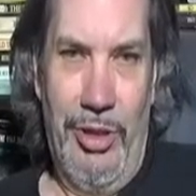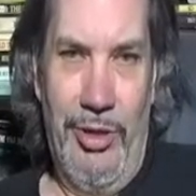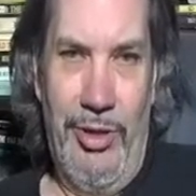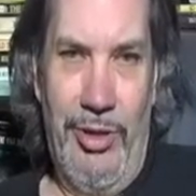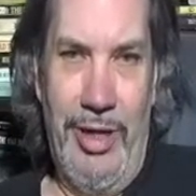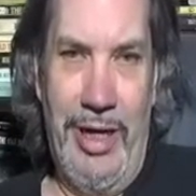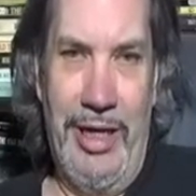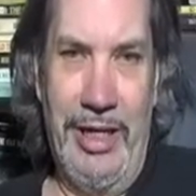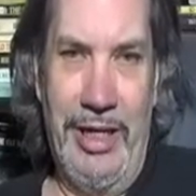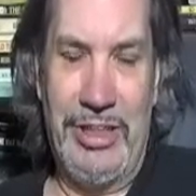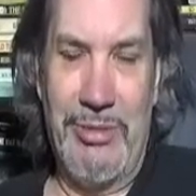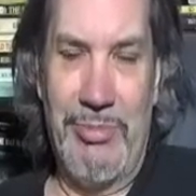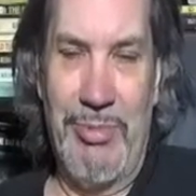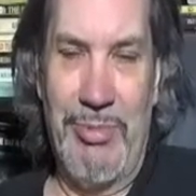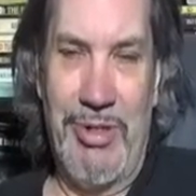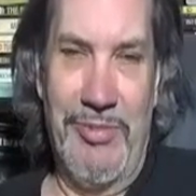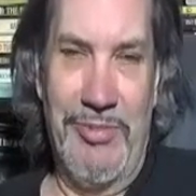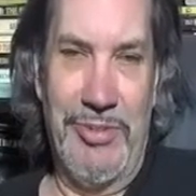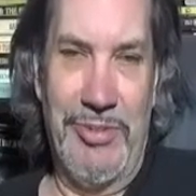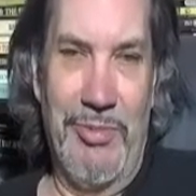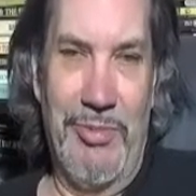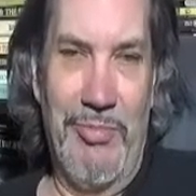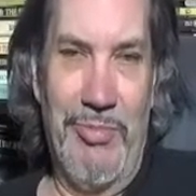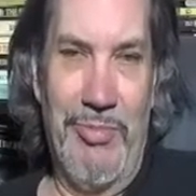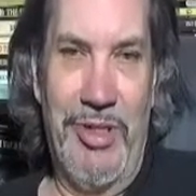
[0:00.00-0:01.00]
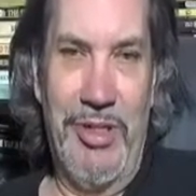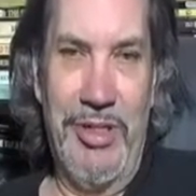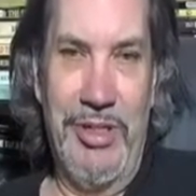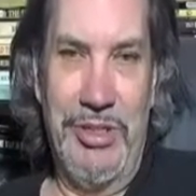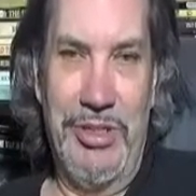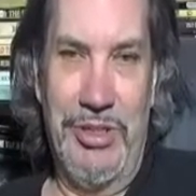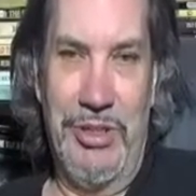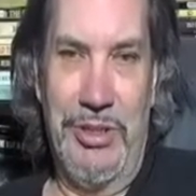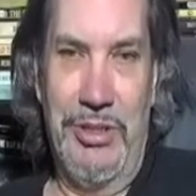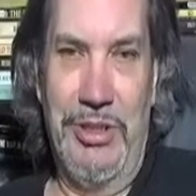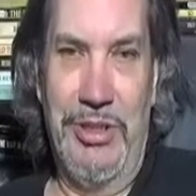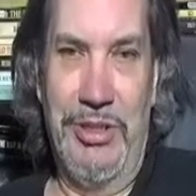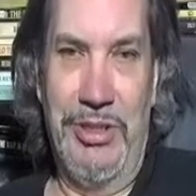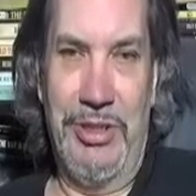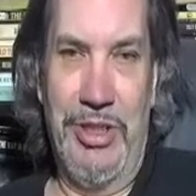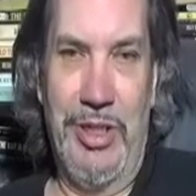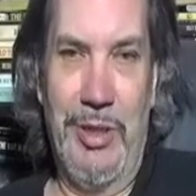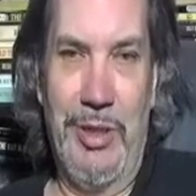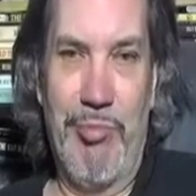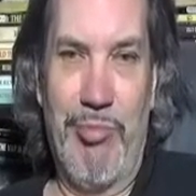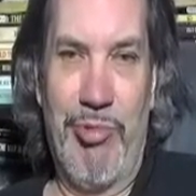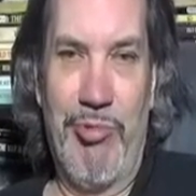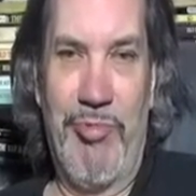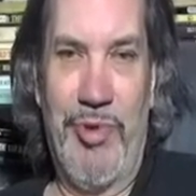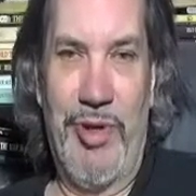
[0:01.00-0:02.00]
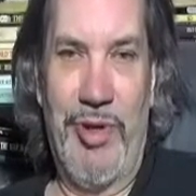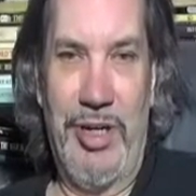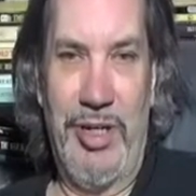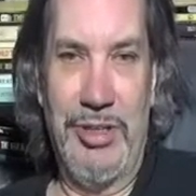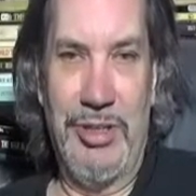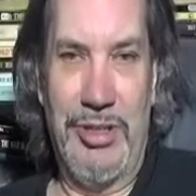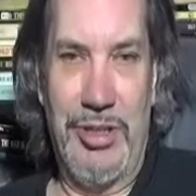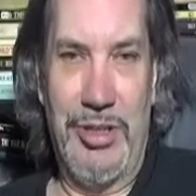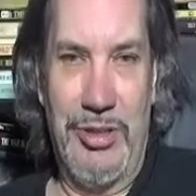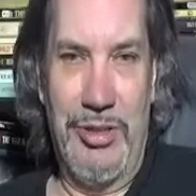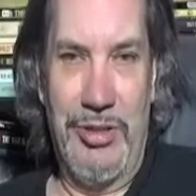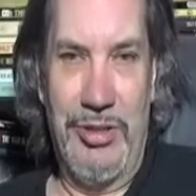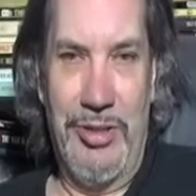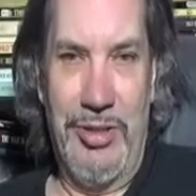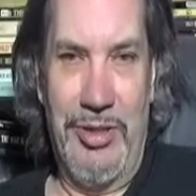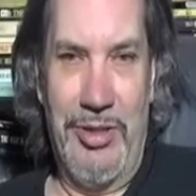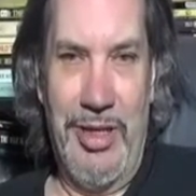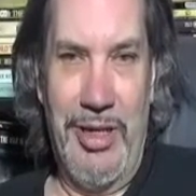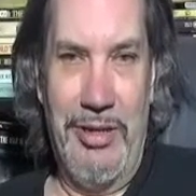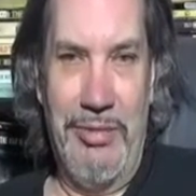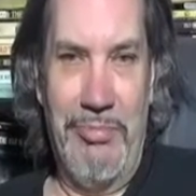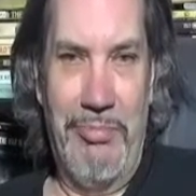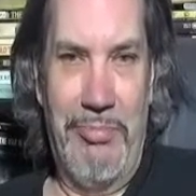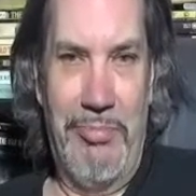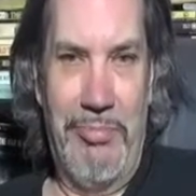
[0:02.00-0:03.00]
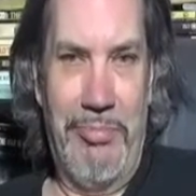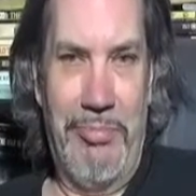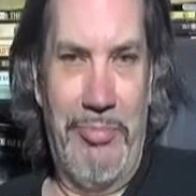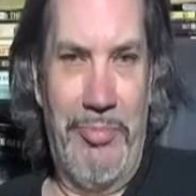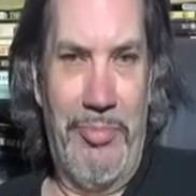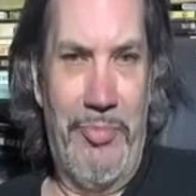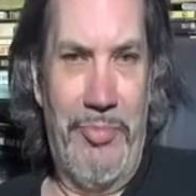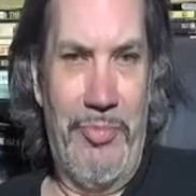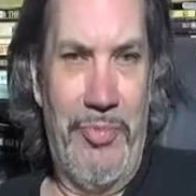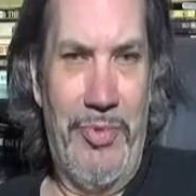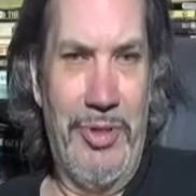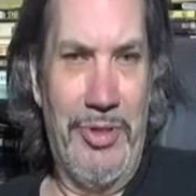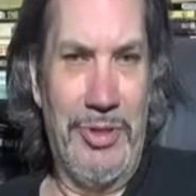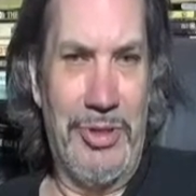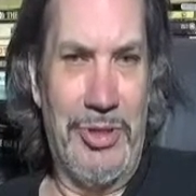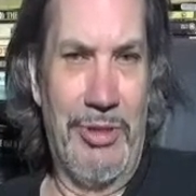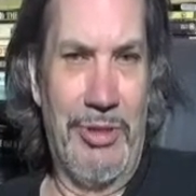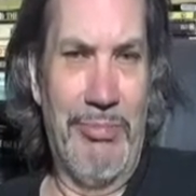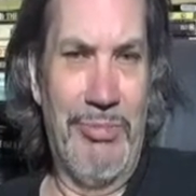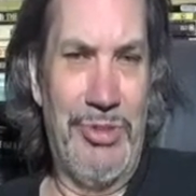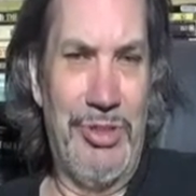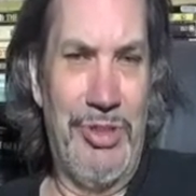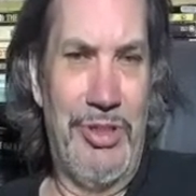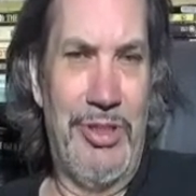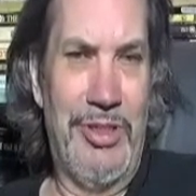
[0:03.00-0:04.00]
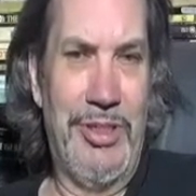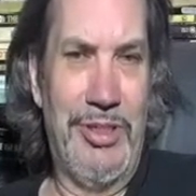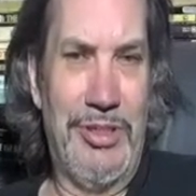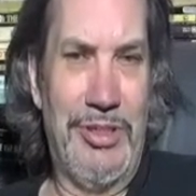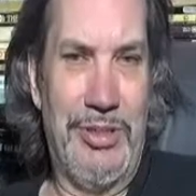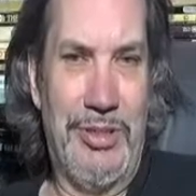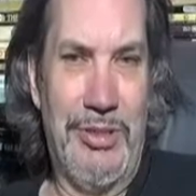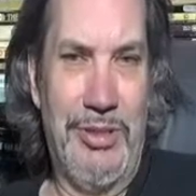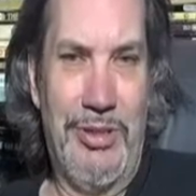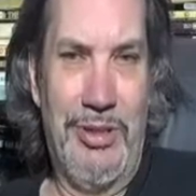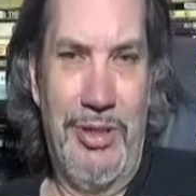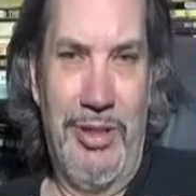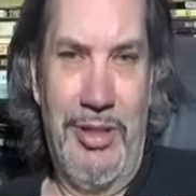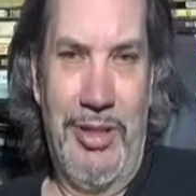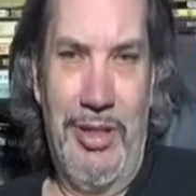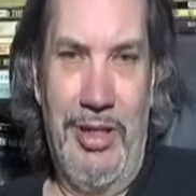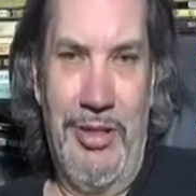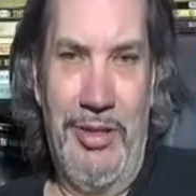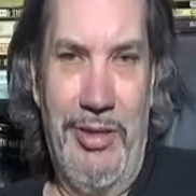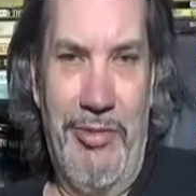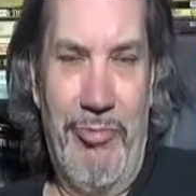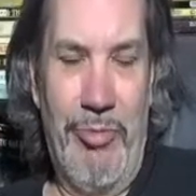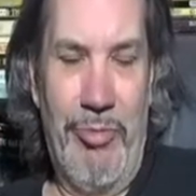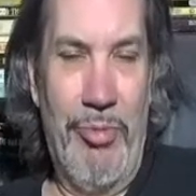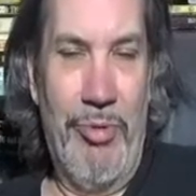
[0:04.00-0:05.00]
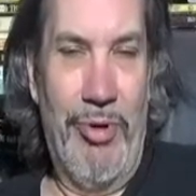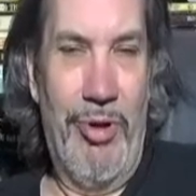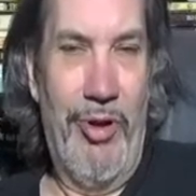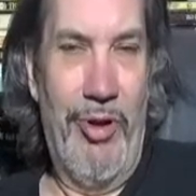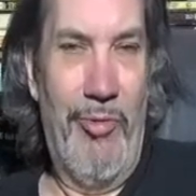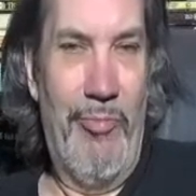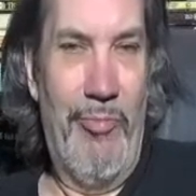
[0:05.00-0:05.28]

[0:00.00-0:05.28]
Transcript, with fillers: X amount of something is improvised, then the assumption is, I think, from a lot of